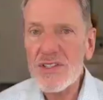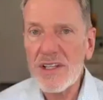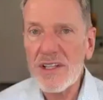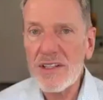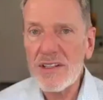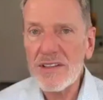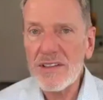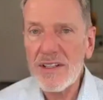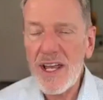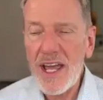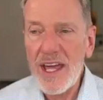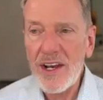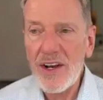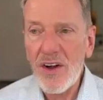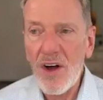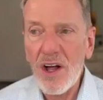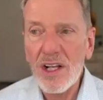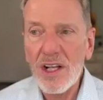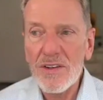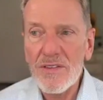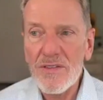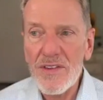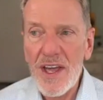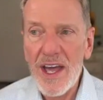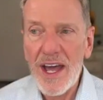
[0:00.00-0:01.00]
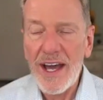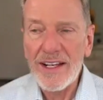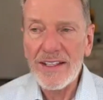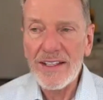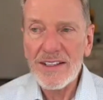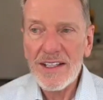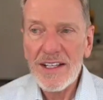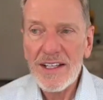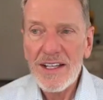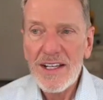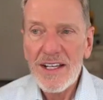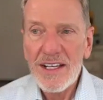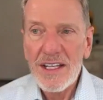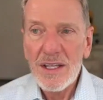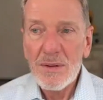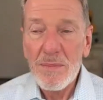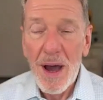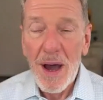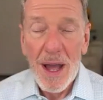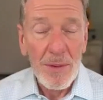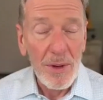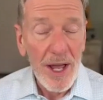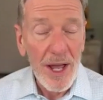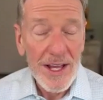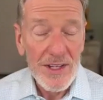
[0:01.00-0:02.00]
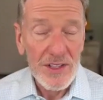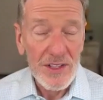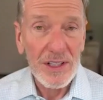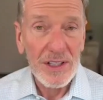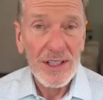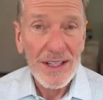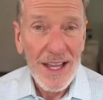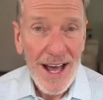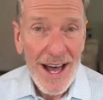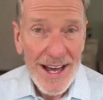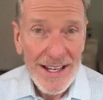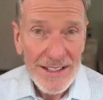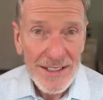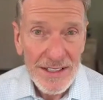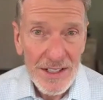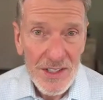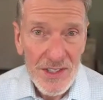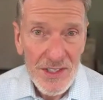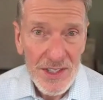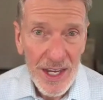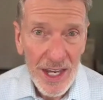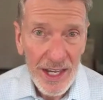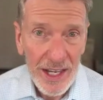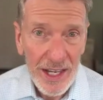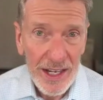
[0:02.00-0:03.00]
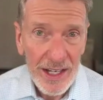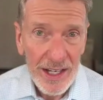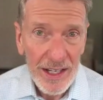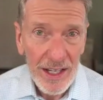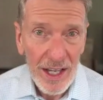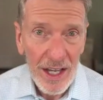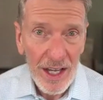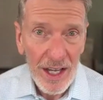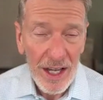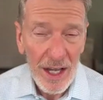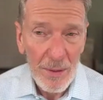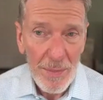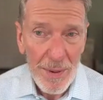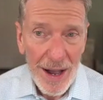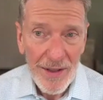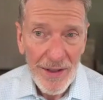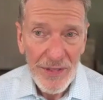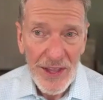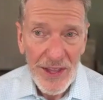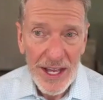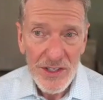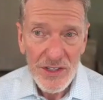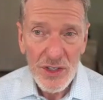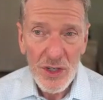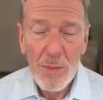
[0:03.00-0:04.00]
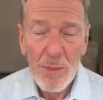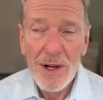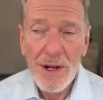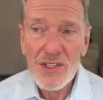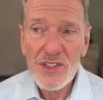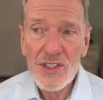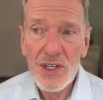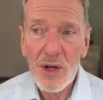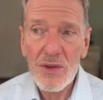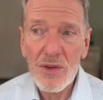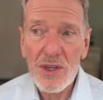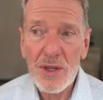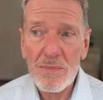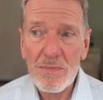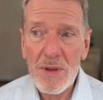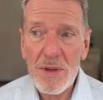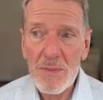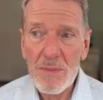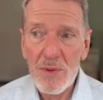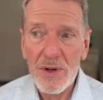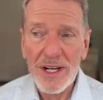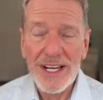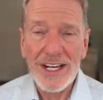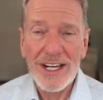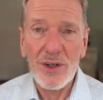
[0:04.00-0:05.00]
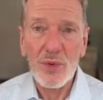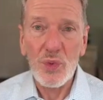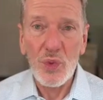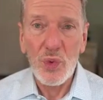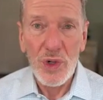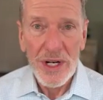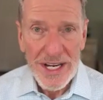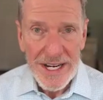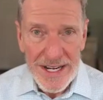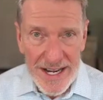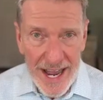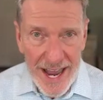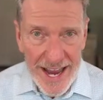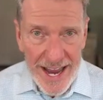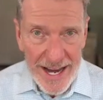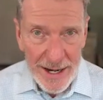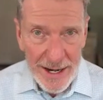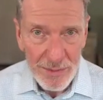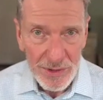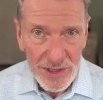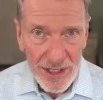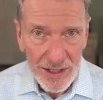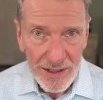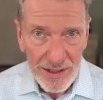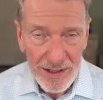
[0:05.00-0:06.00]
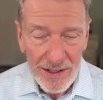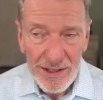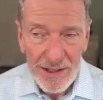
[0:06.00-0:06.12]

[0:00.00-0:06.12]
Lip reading: and all of that. Bible has a lot to say about that, so much so that people get renamed